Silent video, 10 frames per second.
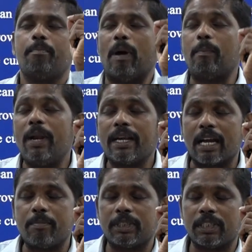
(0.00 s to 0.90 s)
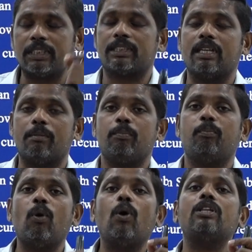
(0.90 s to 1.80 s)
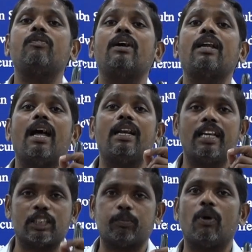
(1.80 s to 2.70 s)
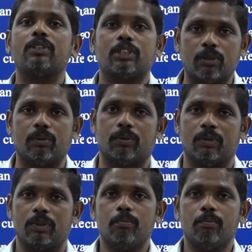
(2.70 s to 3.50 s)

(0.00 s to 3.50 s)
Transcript: public administration system, both were unresponsive.